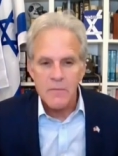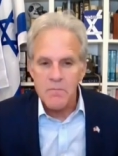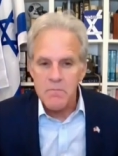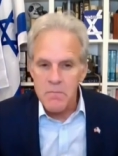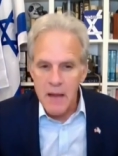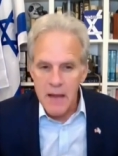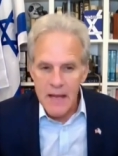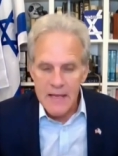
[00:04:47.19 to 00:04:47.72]

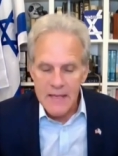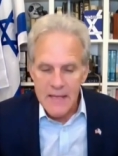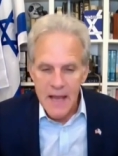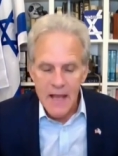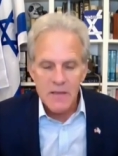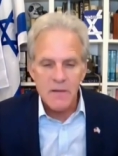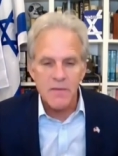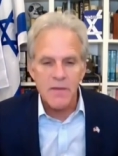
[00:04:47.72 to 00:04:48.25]
Many
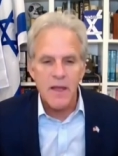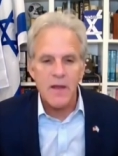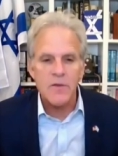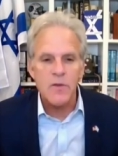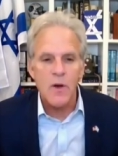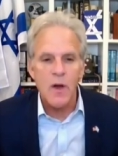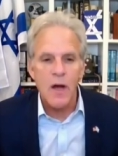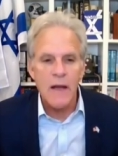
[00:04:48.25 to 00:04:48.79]
tens of
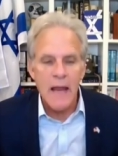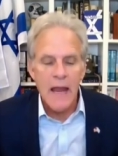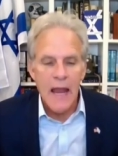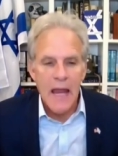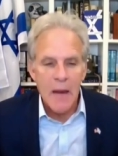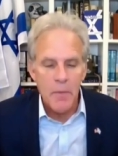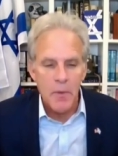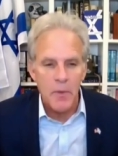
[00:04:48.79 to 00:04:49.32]
thousands are
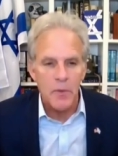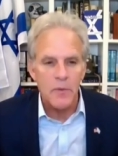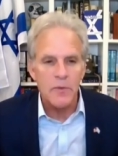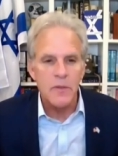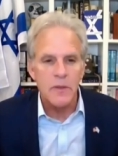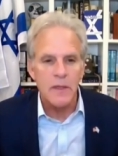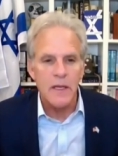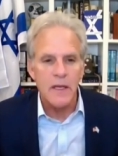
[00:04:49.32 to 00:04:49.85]
unable
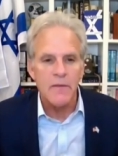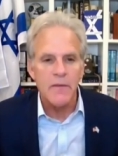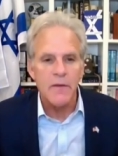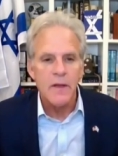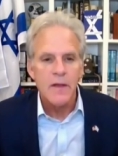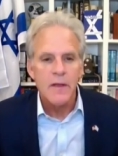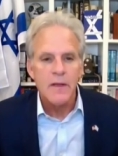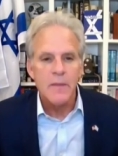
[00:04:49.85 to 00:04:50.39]
to leave
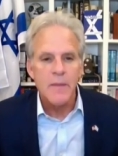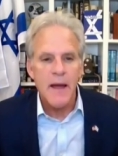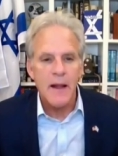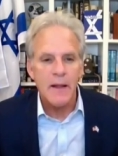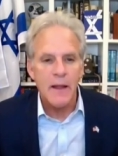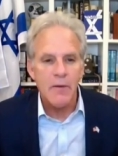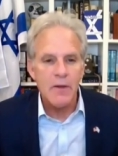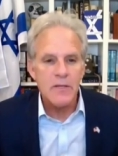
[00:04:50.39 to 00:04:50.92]
the
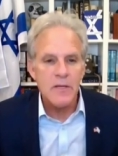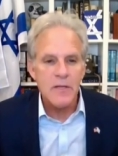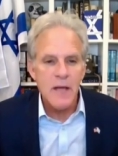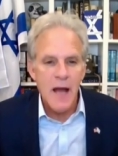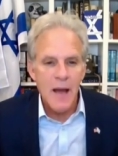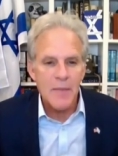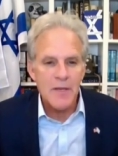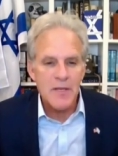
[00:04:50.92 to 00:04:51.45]
battle areas because
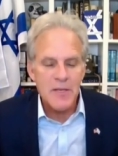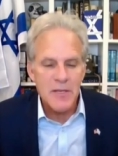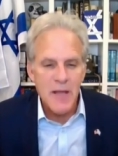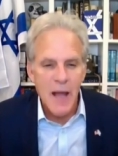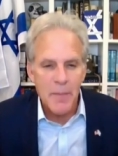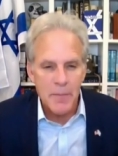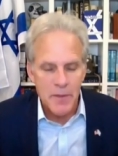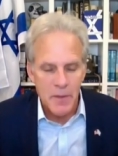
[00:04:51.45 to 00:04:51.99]
Hamas
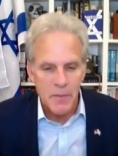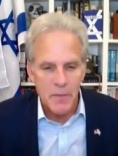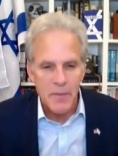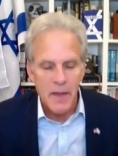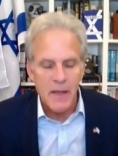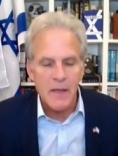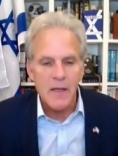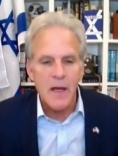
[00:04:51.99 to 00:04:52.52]
stops them
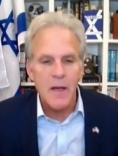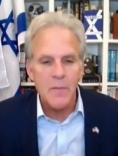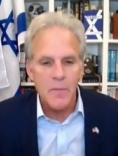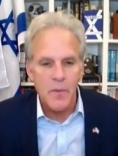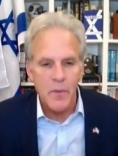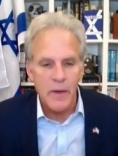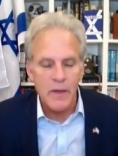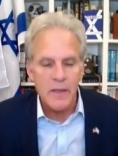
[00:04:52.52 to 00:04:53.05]
at
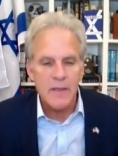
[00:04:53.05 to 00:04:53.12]
gunpoint,